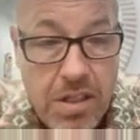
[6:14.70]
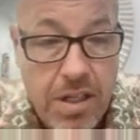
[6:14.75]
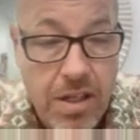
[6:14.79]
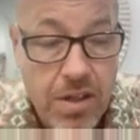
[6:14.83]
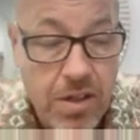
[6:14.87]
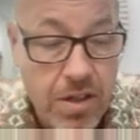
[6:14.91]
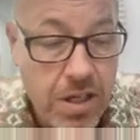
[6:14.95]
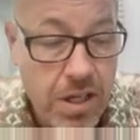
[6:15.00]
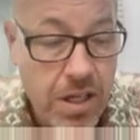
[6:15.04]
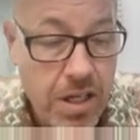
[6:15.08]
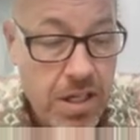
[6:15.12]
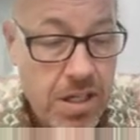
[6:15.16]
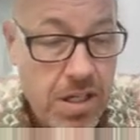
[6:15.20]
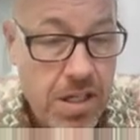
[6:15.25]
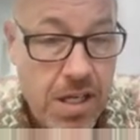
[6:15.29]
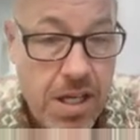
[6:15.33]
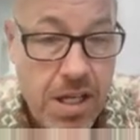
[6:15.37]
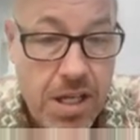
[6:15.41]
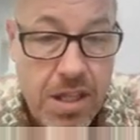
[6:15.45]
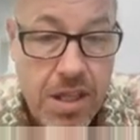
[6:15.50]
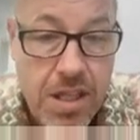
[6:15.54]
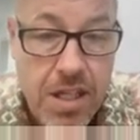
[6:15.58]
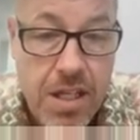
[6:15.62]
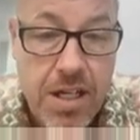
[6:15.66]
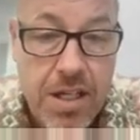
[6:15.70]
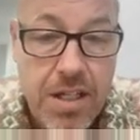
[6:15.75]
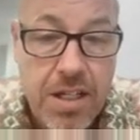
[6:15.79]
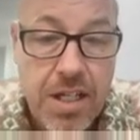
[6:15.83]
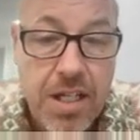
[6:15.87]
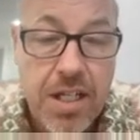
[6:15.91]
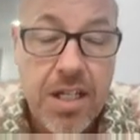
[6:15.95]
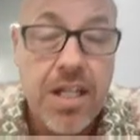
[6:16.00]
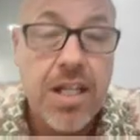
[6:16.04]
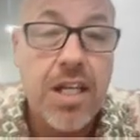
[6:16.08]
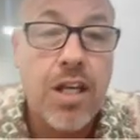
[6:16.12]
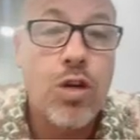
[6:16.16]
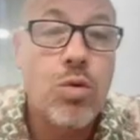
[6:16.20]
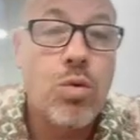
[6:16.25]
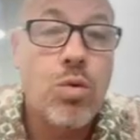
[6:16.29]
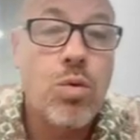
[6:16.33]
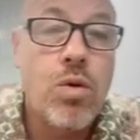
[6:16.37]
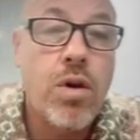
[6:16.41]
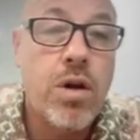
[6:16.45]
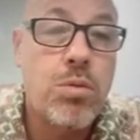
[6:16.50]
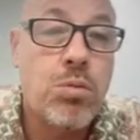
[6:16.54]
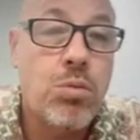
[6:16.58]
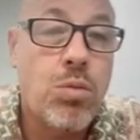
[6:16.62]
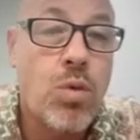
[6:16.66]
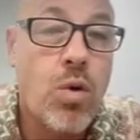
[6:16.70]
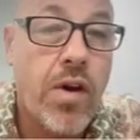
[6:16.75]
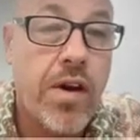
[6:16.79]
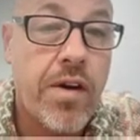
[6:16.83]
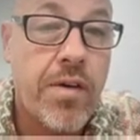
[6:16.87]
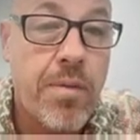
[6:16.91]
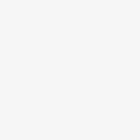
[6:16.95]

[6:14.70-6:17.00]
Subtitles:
Okay, and then I'm going to get one more.